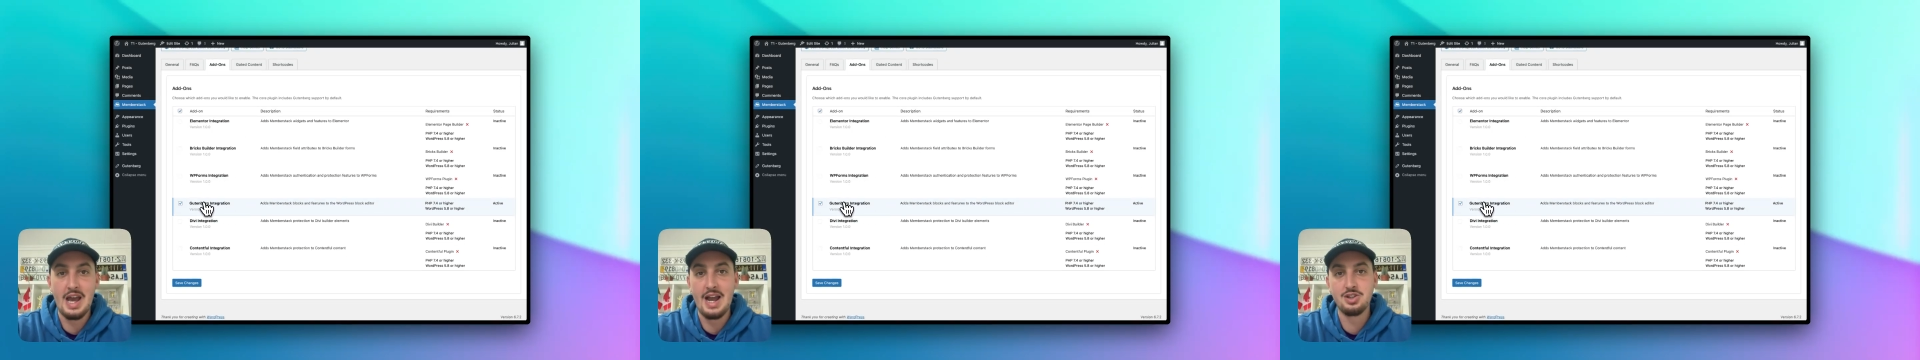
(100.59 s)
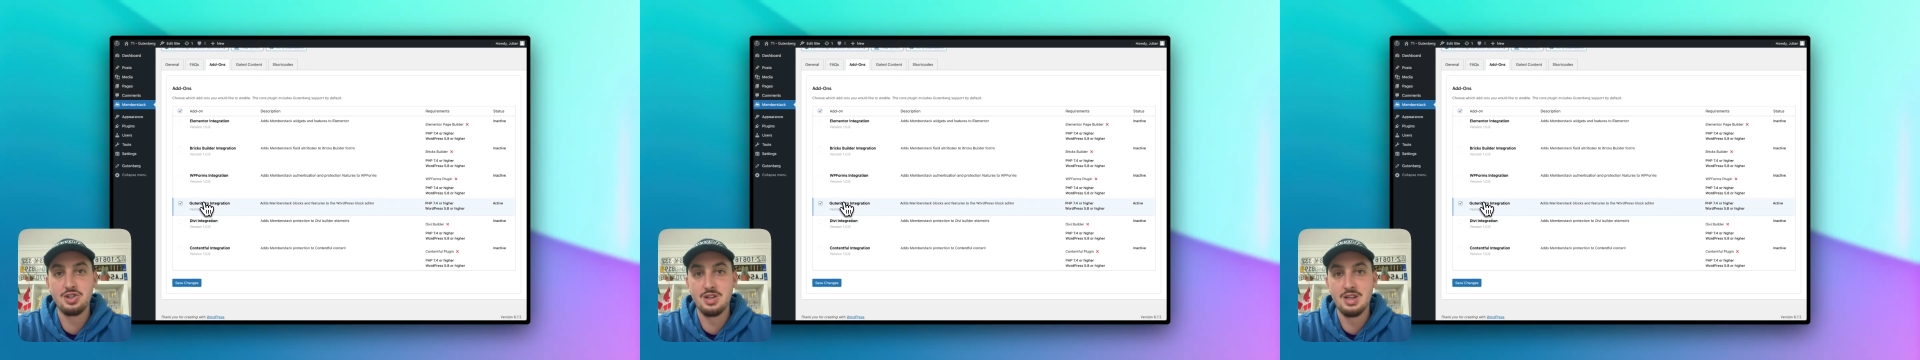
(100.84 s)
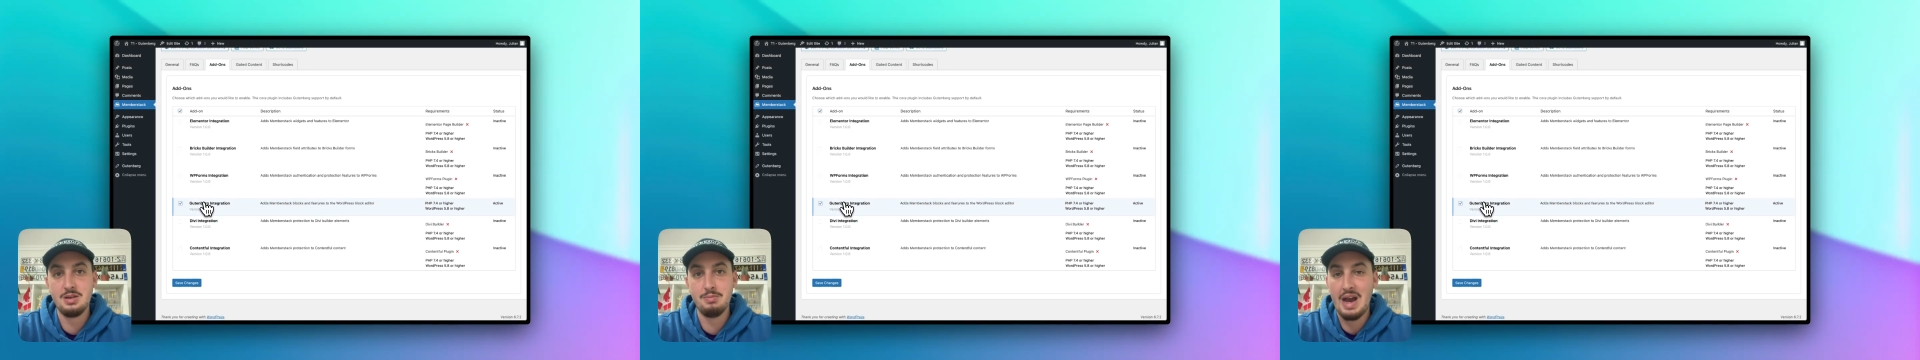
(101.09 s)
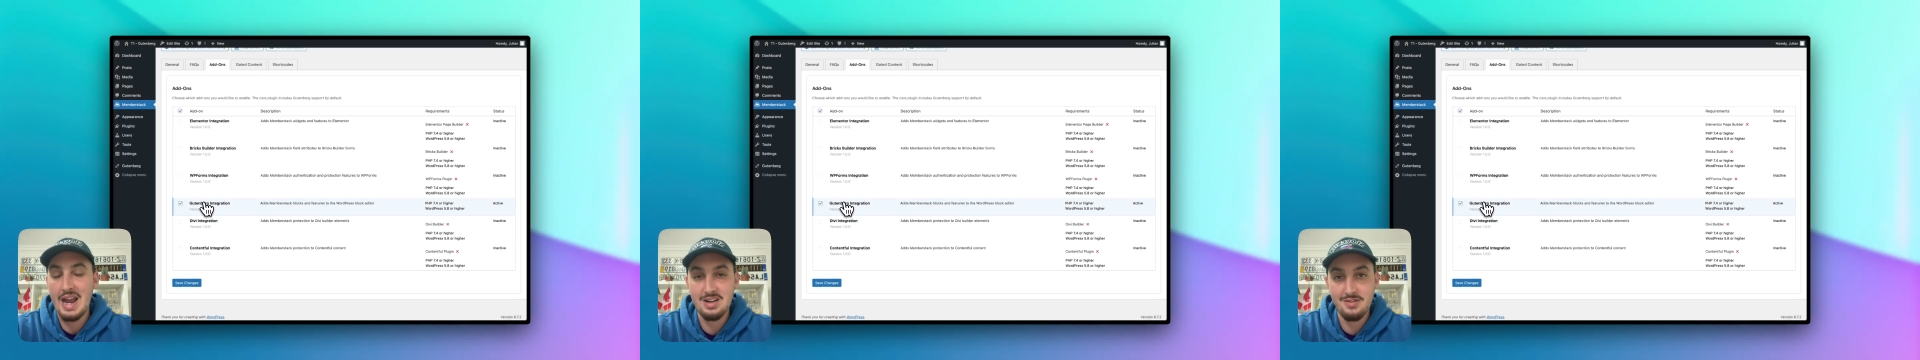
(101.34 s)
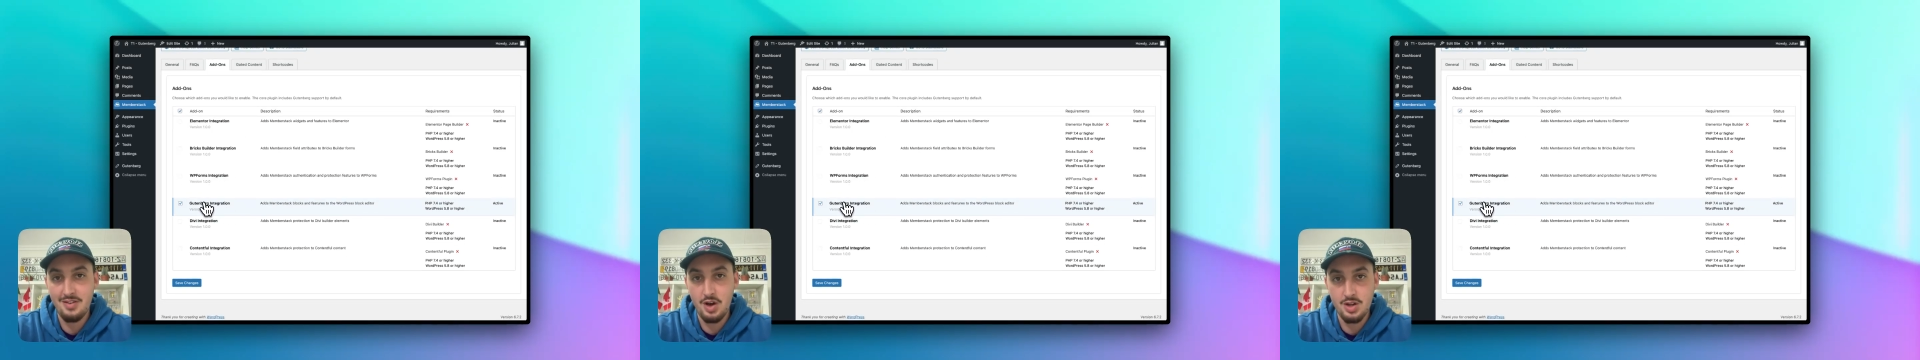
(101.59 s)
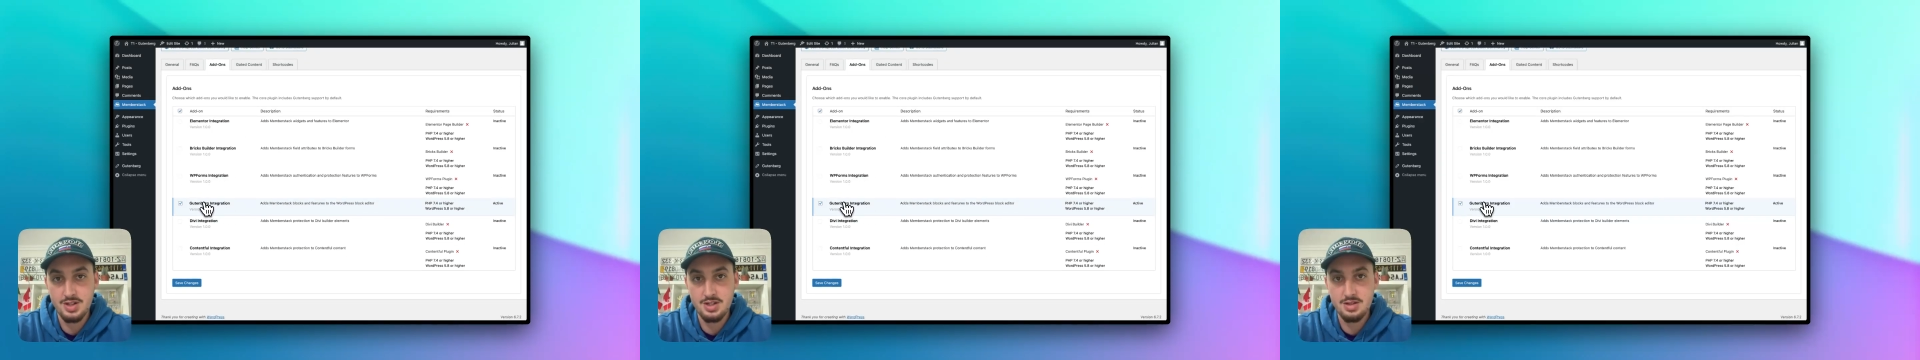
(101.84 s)
actually by
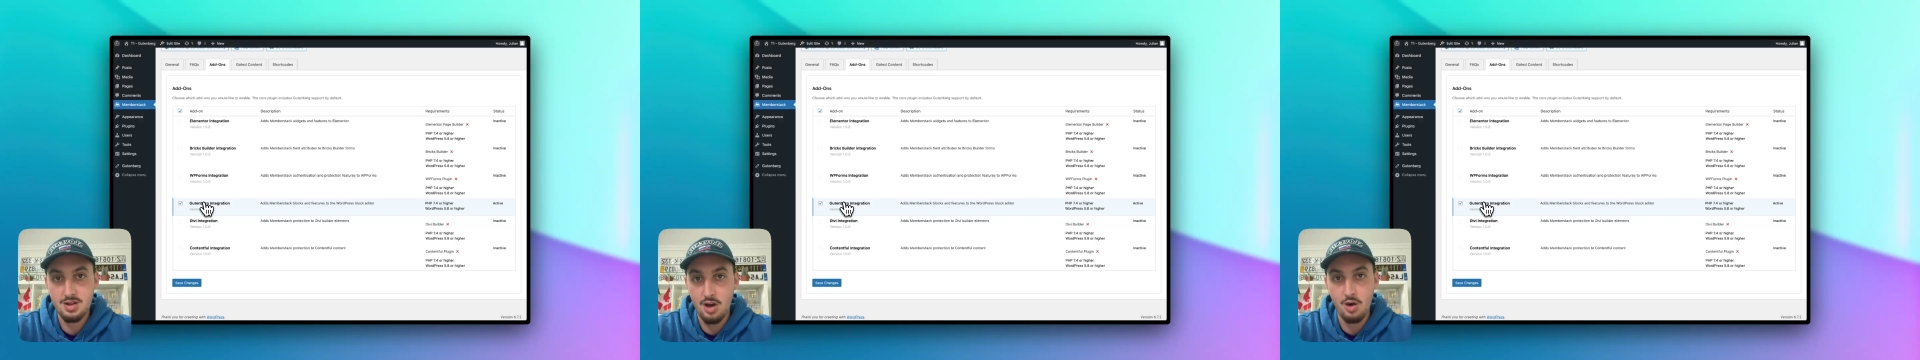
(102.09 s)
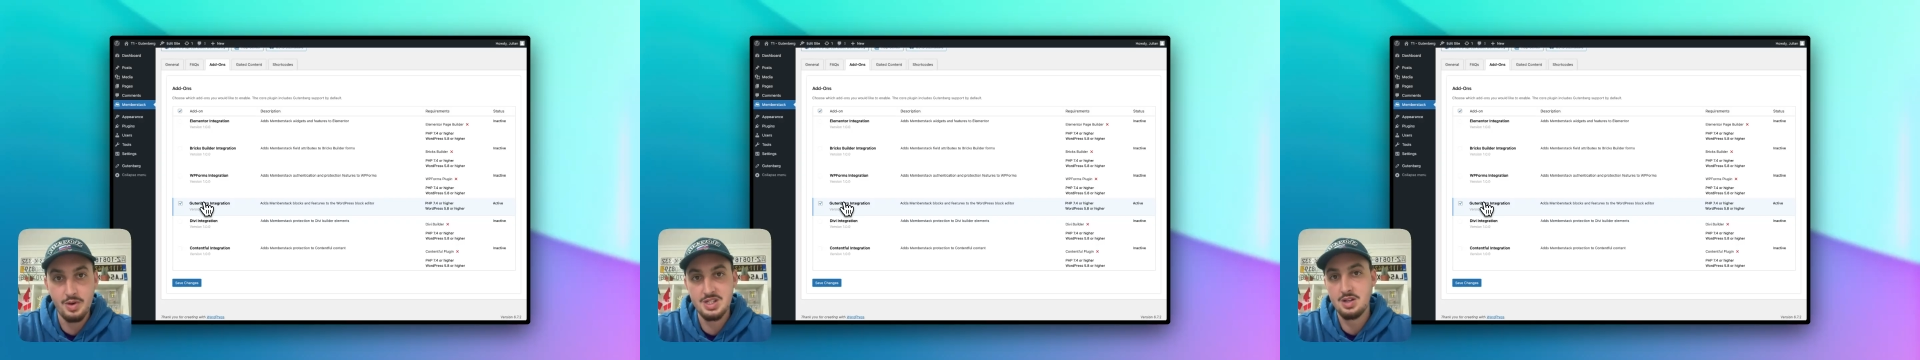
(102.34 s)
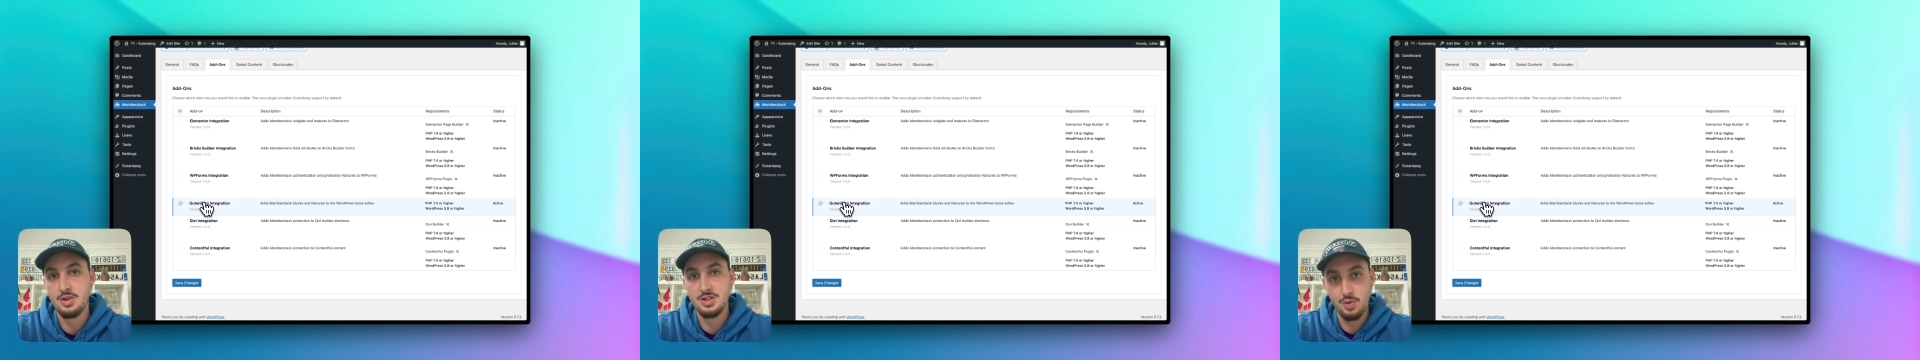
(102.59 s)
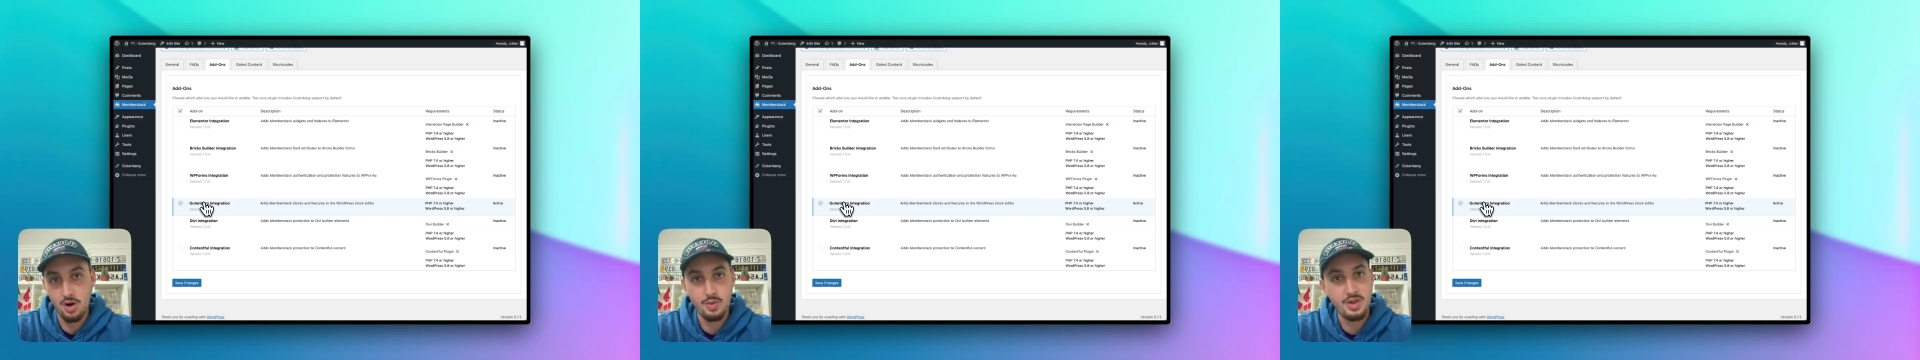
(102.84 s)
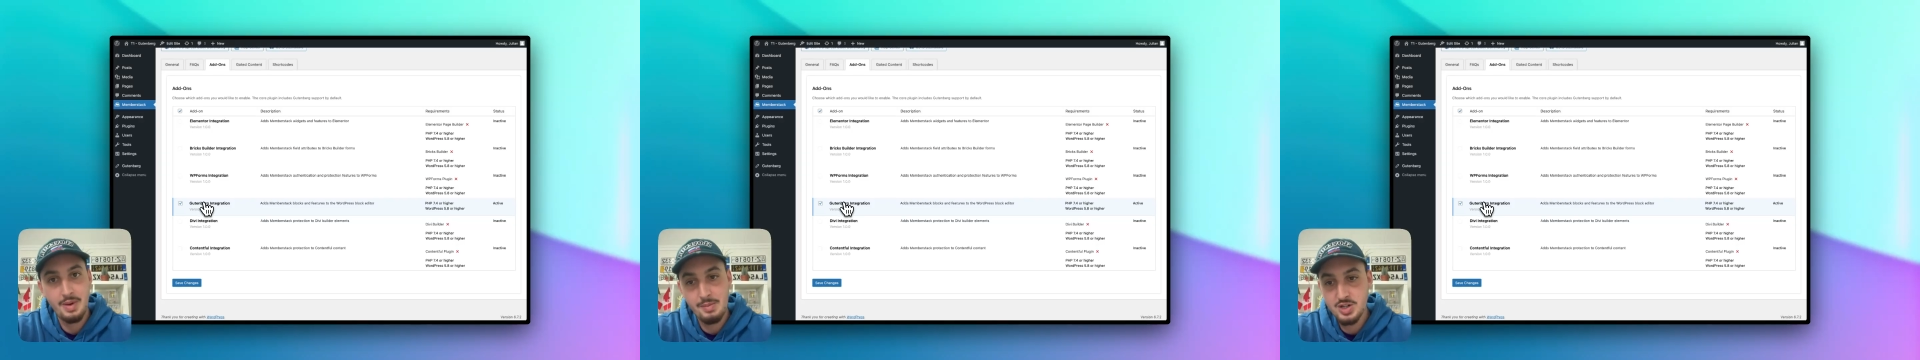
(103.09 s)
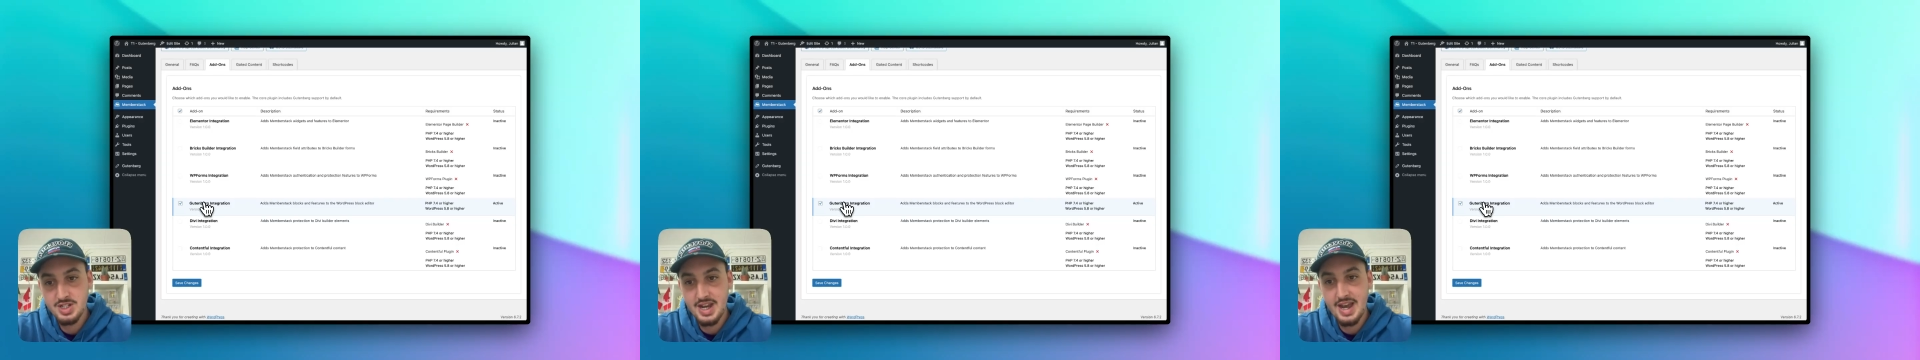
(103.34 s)
default always going to work with
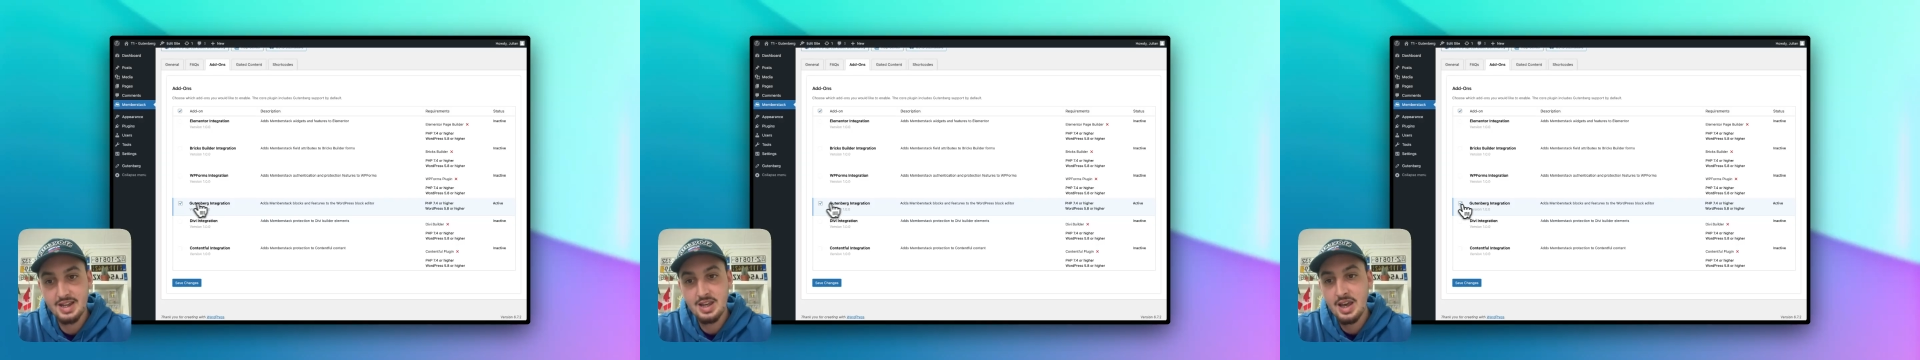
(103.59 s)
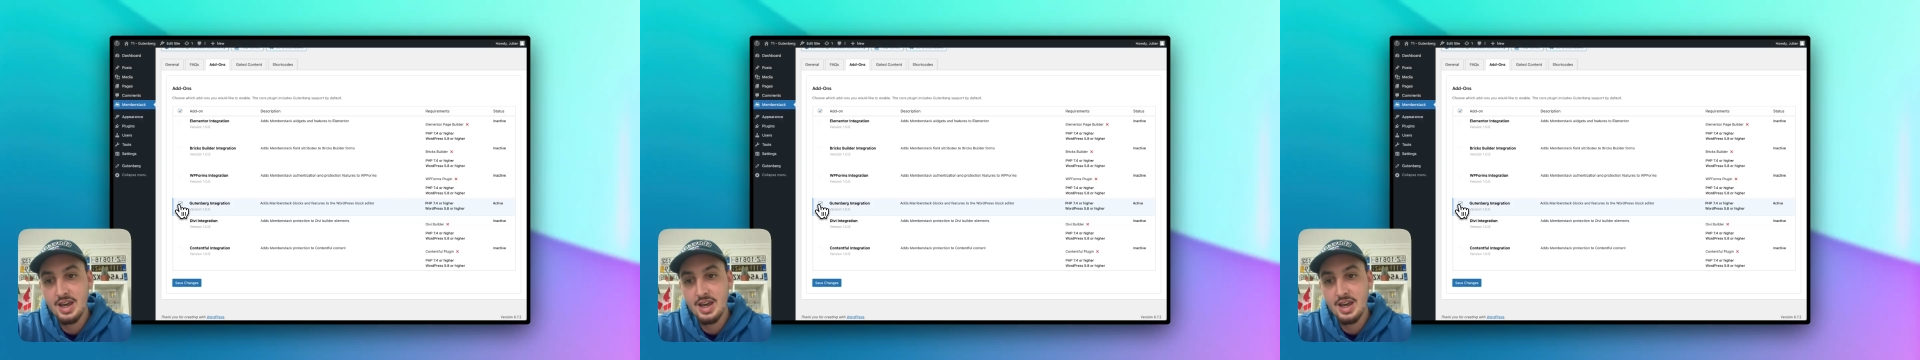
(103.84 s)
MemberStack.